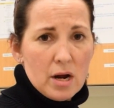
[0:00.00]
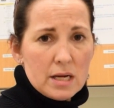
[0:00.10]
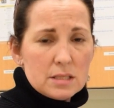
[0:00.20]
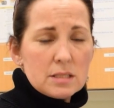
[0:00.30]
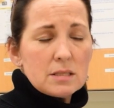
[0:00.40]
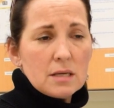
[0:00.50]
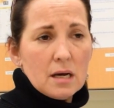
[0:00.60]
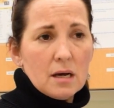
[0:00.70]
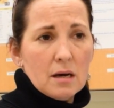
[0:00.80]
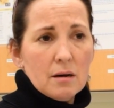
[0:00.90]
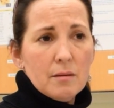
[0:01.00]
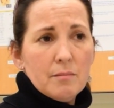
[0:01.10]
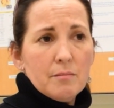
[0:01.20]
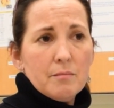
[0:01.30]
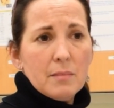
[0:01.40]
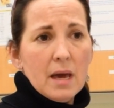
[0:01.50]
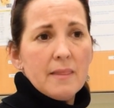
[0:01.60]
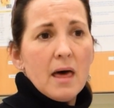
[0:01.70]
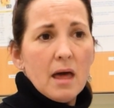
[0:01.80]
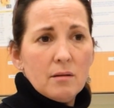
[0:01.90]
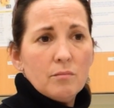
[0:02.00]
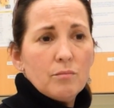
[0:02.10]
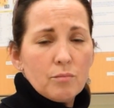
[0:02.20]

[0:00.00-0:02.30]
it, and then